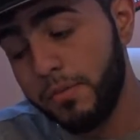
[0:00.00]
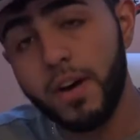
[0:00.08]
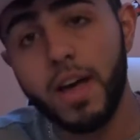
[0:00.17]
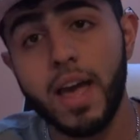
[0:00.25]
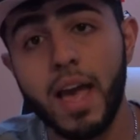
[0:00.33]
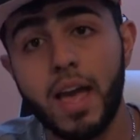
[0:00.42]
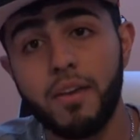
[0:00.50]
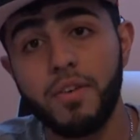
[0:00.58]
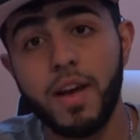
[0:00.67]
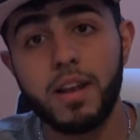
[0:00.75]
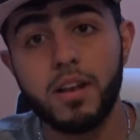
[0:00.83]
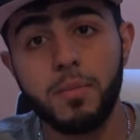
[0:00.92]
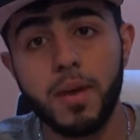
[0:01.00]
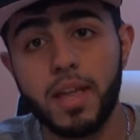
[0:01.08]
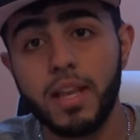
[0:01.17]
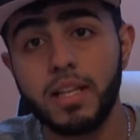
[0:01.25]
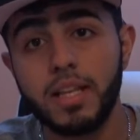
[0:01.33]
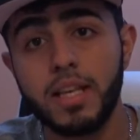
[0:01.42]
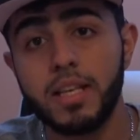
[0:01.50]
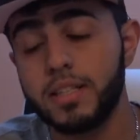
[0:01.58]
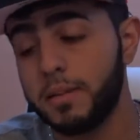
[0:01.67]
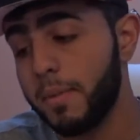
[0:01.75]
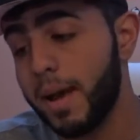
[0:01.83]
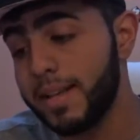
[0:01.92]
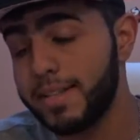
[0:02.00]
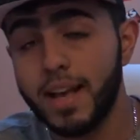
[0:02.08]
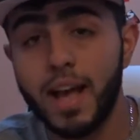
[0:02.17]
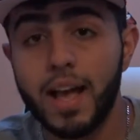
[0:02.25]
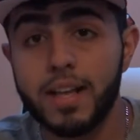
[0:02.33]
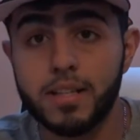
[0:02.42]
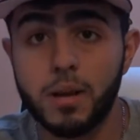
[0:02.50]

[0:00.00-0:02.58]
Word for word: if I if I end up hitting these in my size,